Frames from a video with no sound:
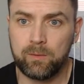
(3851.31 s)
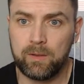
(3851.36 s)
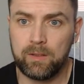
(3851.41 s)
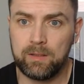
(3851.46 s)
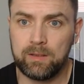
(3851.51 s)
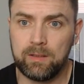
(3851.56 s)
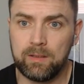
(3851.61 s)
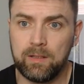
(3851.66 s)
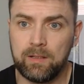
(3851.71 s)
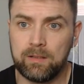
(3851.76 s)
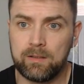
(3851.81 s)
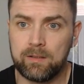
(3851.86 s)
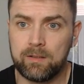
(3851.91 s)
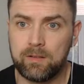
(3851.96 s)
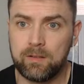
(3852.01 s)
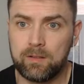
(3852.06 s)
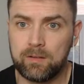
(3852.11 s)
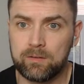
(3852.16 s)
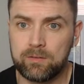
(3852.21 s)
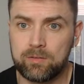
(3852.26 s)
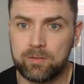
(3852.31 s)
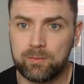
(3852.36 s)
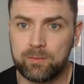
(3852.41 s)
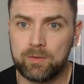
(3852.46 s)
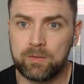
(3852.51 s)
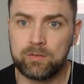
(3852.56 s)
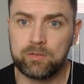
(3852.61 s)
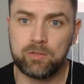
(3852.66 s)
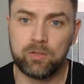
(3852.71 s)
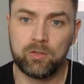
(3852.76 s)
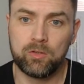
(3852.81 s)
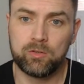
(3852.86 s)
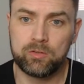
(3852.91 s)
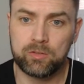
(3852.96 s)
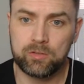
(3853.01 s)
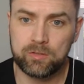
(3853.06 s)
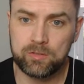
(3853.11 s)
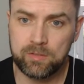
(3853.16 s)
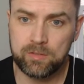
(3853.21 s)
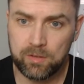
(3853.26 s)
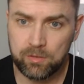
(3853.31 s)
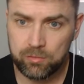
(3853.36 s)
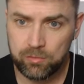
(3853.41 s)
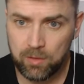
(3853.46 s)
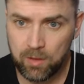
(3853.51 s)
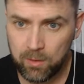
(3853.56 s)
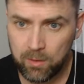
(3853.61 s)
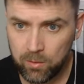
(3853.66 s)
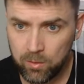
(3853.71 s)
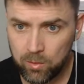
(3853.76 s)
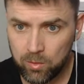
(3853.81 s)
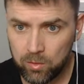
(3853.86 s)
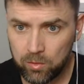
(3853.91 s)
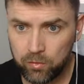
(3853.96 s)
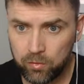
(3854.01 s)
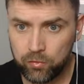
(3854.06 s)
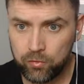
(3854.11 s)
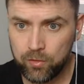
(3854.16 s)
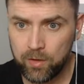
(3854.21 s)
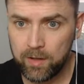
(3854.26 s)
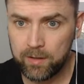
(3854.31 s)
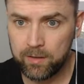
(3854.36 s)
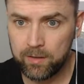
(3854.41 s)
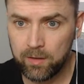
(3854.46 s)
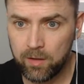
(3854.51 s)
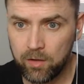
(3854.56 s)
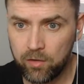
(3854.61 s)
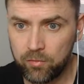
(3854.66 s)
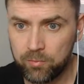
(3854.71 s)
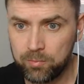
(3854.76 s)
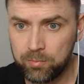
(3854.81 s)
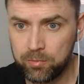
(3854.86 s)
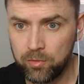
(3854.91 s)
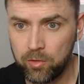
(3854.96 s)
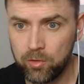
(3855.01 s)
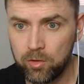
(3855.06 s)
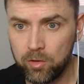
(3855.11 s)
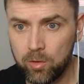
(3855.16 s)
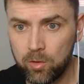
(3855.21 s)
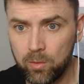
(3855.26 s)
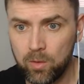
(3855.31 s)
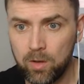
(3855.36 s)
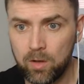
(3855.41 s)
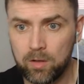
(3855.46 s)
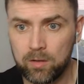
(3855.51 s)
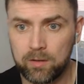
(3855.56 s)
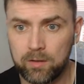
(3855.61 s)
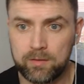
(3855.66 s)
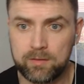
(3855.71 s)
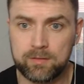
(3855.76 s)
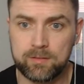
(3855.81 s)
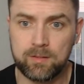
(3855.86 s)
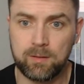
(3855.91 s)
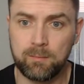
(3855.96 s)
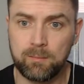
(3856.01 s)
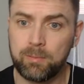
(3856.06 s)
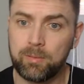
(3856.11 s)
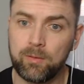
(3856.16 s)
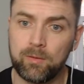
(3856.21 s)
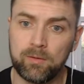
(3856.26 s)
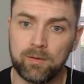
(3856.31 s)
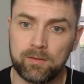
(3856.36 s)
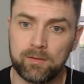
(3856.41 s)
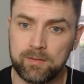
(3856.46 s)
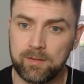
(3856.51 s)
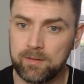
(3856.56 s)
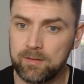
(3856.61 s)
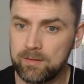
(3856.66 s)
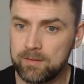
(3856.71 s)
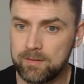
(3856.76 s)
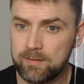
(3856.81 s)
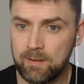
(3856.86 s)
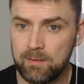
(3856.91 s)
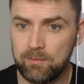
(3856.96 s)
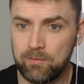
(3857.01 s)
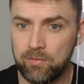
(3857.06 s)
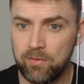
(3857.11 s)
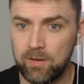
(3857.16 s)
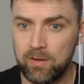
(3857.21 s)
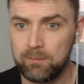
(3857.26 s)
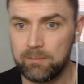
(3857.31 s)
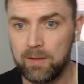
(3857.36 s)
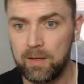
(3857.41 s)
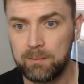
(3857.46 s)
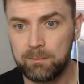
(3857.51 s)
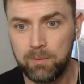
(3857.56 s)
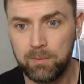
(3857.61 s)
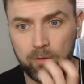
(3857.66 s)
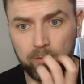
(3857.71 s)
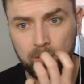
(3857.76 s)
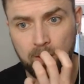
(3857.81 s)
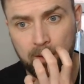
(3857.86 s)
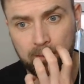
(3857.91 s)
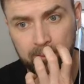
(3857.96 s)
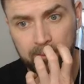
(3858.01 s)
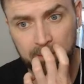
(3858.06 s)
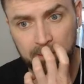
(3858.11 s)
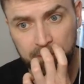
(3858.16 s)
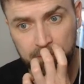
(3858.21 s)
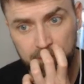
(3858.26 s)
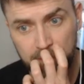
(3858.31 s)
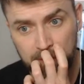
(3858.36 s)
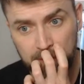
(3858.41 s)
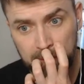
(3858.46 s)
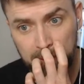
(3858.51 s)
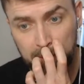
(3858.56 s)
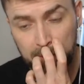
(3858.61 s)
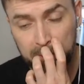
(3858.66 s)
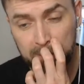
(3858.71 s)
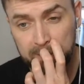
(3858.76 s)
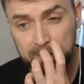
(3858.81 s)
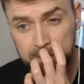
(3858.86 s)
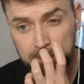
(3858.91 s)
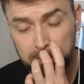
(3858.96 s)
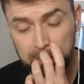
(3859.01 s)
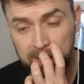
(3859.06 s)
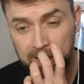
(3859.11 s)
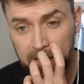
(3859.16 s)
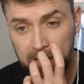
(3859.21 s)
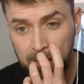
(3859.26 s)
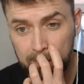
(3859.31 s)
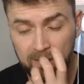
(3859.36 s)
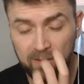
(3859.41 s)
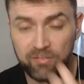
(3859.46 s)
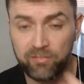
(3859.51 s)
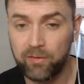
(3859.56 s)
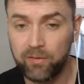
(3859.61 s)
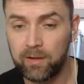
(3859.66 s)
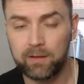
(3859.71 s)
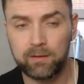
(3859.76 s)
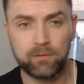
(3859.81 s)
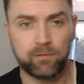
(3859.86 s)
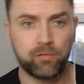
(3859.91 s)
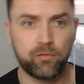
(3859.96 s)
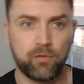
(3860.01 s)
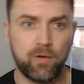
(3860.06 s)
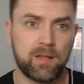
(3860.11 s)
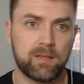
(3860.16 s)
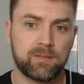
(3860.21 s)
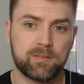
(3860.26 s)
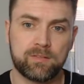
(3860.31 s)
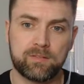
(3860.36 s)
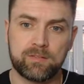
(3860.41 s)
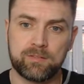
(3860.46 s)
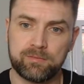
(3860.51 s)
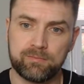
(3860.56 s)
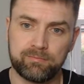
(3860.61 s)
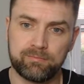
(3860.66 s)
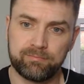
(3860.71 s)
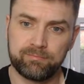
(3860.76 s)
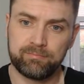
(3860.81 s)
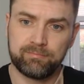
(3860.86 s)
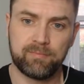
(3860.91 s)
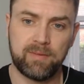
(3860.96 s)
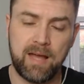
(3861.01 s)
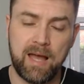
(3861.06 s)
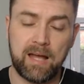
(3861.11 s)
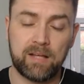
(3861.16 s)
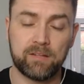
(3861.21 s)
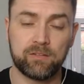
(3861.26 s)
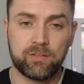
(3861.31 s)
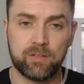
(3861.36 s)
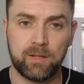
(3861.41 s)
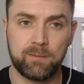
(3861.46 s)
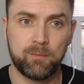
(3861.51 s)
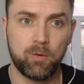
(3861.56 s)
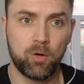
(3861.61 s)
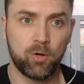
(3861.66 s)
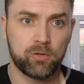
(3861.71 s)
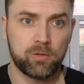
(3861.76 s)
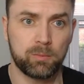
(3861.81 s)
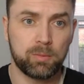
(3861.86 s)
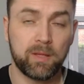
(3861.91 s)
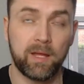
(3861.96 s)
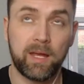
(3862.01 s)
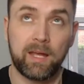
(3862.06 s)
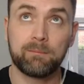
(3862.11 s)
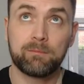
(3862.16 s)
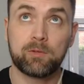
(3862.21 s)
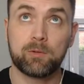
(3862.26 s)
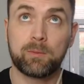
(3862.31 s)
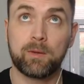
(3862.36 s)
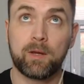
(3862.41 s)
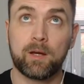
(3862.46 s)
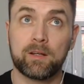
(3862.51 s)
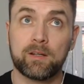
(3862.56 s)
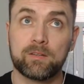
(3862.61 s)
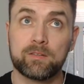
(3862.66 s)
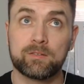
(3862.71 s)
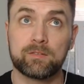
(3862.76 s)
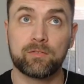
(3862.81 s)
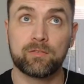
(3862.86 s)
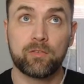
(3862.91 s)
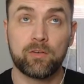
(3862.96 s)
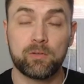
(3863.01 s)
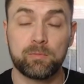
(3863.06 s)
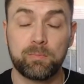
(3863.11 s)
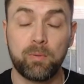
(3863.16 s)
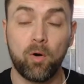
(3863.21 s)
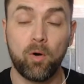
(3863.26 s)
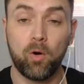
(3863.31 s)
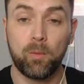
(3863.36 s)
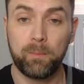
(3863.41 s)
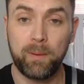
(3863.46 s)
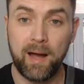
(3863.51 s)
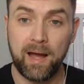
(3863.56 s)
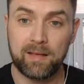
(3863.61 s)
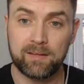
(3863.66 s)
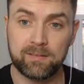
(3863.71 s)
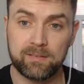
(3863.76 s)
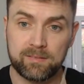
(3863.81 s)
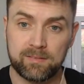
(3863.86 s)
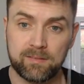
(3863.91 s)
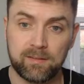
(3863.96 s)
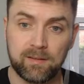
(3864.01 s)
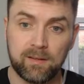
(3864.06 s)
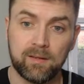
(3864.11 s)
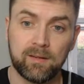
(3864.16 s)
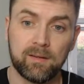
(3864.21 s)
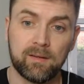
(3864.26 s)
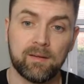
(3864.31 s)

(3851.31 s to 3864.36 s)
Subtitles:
We need an early substitution, says Raul. Fred off, Bruno on. It's simple. I said the same thing, mate. Both Harry and Fred equally to blame. I think Fred's actually more to blame, to be honest, for his poor pass.